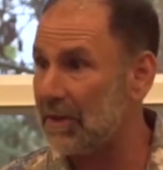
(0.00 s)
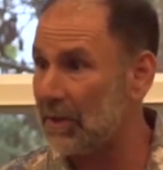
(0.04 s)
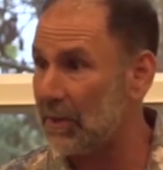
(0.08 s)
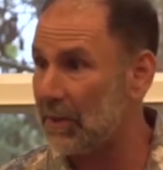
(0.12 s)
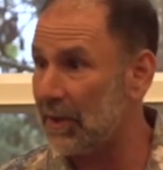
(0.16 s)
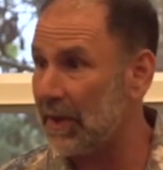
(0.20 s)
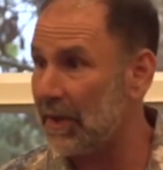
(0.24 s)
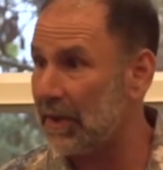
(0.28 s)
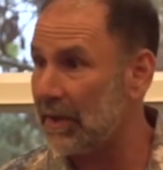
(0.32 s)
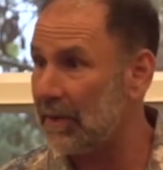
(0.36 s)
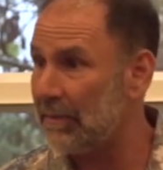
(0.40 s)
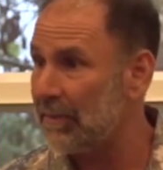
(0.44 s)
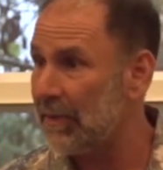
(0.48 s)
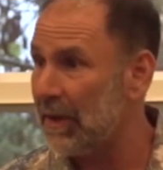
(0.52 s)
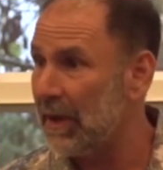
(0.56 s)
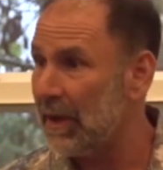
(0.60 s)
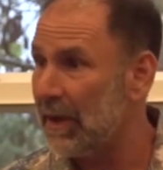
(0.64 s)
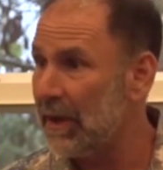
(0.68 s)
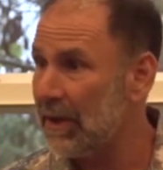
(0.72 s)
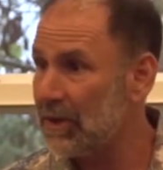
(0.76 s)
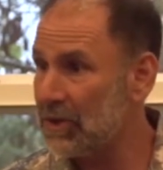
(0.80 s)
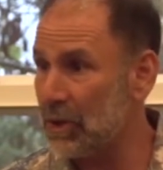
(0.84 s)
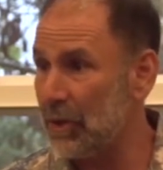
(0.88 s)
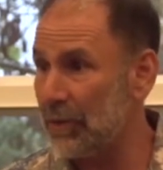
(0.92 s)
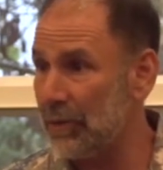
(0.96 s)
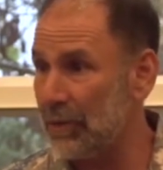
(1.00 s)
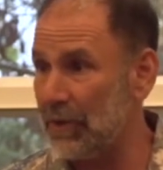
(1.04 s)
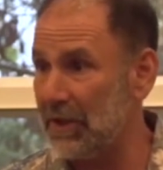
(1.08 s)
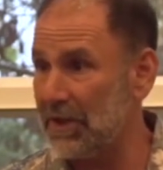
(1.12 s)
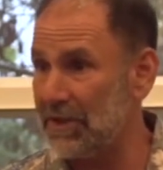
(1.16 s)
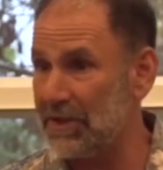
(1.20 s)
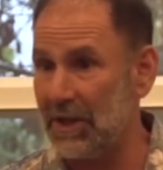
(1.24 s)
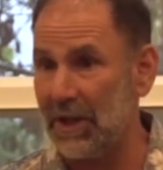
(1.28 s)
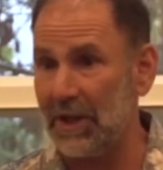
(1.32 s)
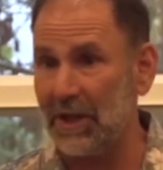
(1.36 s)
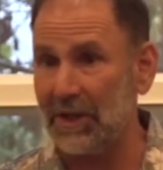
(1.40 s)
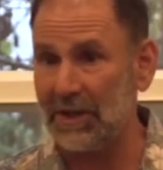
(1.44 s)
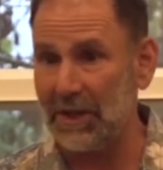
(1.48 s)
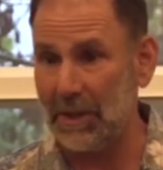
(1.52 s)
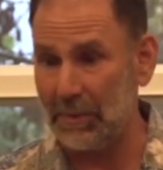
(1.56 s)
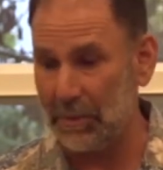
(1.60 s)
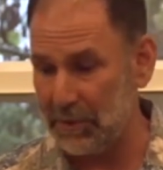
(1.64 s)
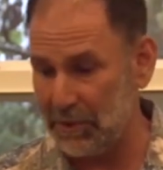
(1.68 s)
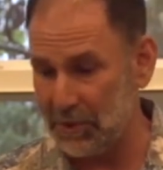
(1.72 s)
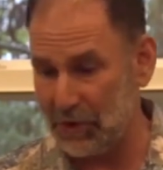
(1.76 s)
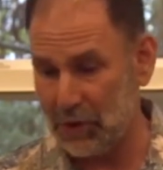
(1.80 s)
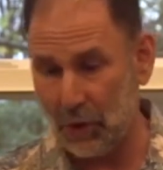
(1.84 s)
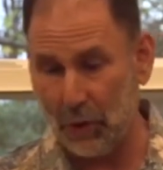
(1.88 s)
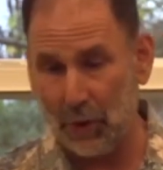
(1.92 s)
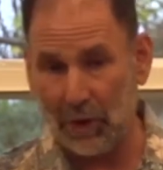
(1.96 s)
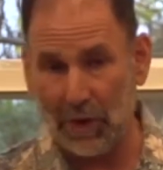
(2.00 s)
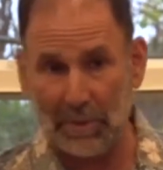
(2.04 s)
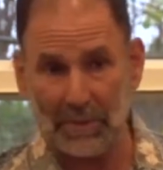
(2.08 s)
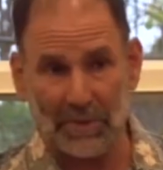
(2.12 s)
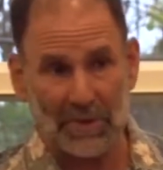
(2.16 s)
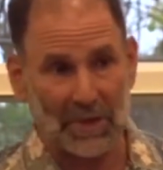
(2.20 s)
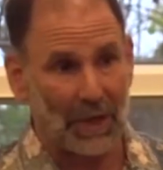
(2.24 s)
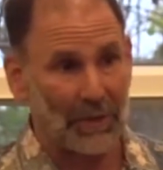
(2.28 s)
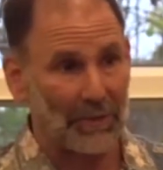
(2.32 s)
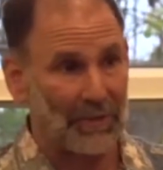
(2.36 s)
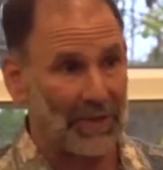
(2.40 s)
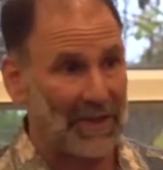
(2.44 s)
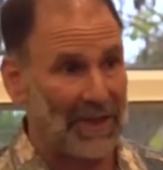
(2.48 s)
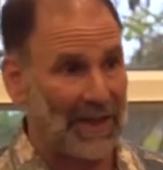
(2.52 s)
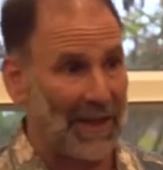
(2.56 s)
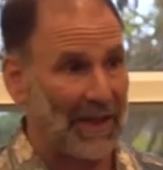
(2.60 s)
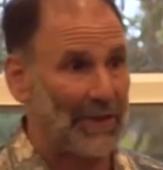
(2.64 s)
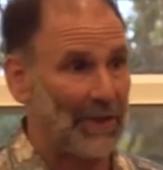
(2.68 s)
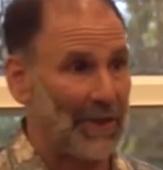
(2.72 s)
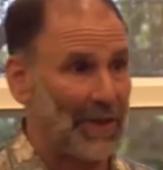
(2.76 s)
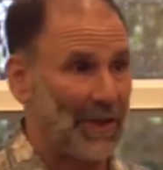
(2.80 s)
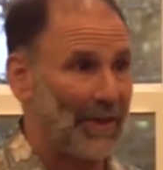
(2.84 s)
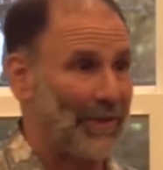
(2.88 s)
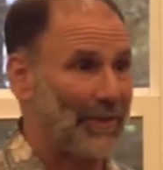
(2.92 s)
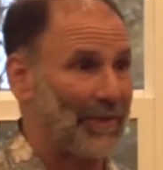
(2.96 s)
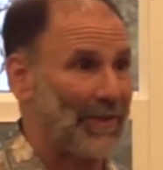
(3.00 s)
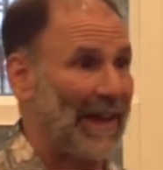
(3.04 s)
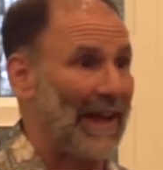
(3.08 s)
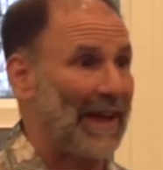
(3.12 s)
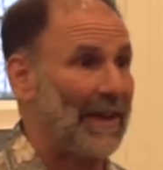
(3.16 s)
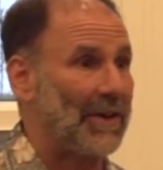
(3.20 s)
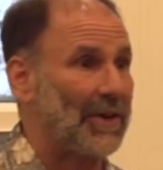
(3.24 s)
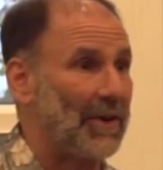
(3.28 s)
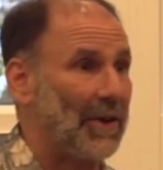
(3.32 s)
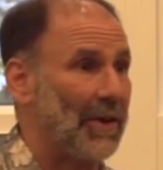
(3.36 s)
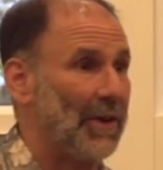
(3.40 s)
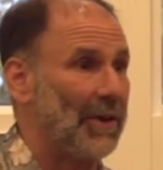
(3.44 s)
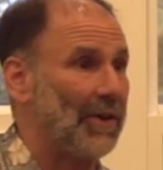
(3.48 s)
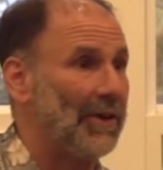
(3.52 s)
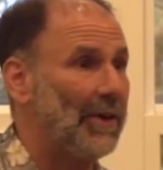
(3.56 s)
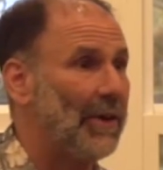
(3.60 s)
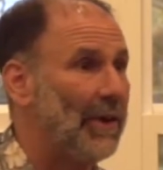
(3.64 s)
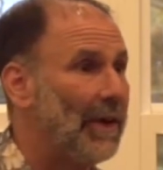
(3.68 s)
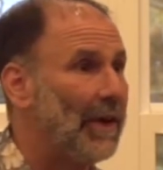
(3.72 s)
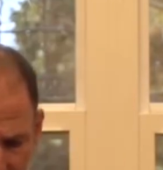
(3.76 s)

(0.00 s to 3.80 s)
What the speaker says: Okay, so for a dog that will choke himself to death on a flat collar,